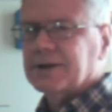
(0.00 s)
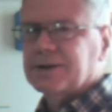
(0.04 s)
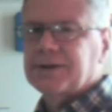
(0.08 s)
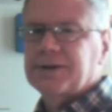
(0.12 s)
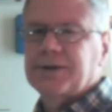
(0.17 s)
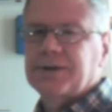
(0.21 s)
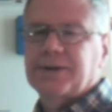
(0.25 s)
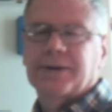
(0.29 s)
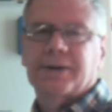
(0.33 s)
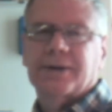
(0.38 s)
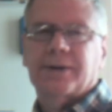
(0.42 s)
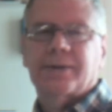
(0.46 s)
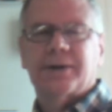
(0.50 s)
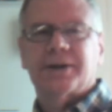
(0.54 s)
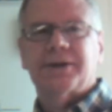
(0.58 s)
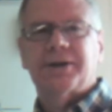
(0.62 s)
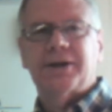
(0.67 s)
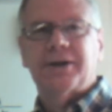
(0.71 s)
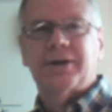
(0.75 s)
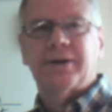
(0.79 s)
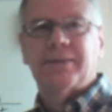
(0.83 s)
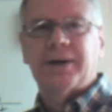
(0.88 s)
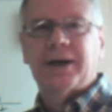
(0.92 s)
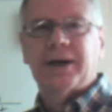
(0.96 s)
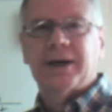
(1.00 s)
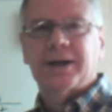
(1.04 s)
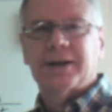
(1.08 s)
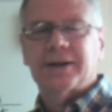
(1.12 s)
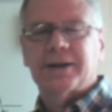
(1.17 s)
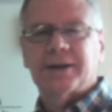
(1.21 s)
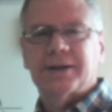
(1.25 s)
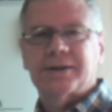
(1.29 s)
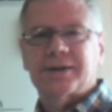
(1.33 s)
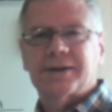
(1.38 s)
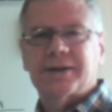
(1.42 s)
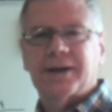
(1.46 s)
short question about
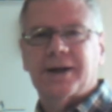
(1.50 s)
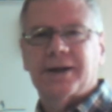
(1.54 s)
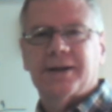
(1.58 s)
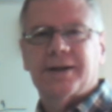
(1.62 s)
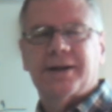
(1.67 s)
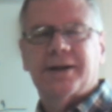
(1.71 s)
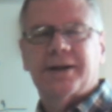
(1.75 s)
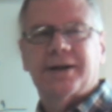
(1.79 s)
this, I'll